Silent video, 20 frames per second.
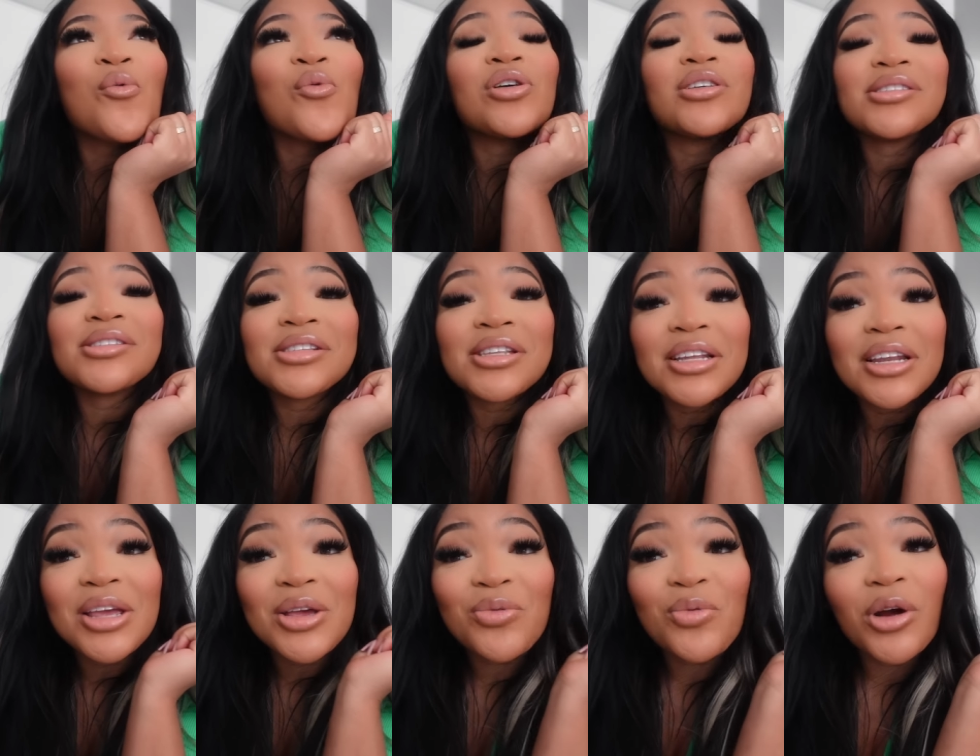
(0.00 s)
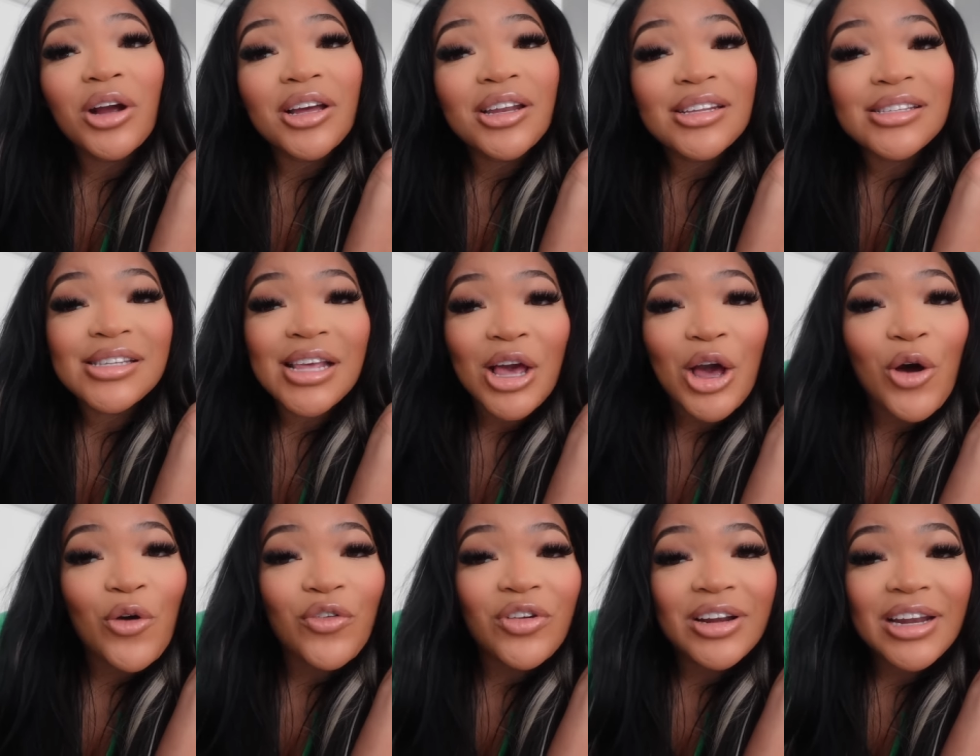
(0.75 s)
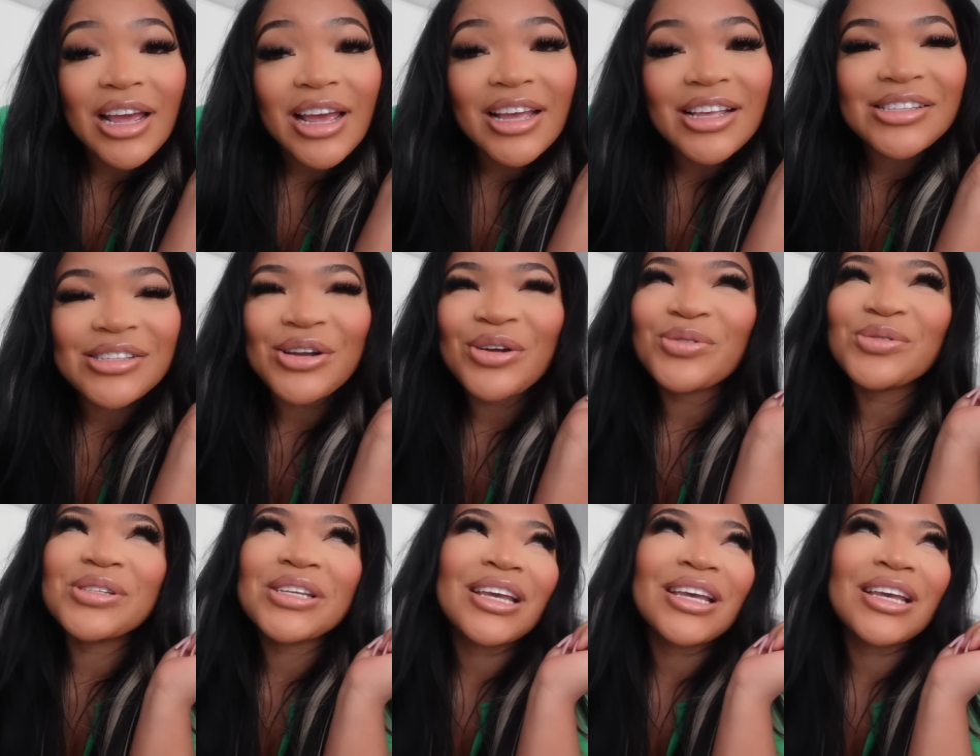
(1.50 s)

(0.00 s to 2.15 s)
what city we're gonna take over next no,